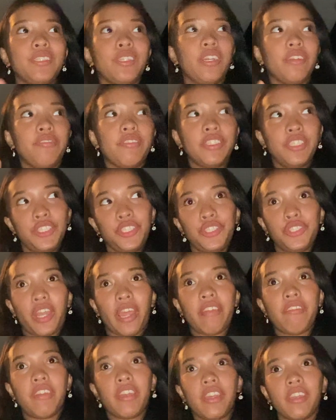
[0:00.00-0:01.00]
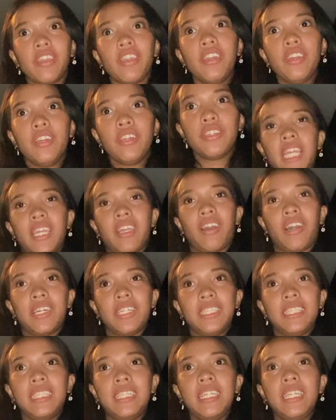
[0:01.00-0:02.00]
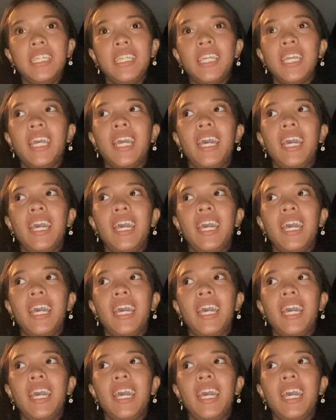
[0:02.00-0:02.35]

I finished driving. Honestly,